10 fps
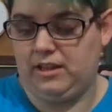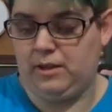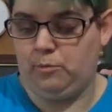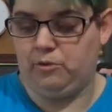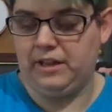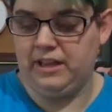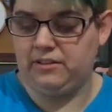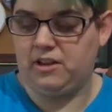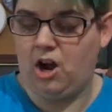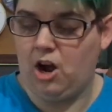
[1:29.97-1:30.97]
it will
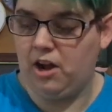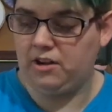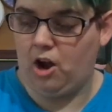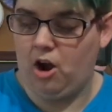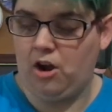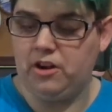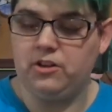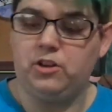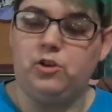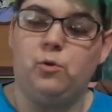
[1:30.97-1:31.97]
get caught
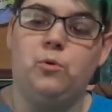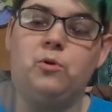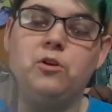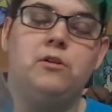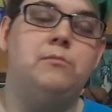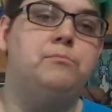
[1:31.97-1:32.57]
on your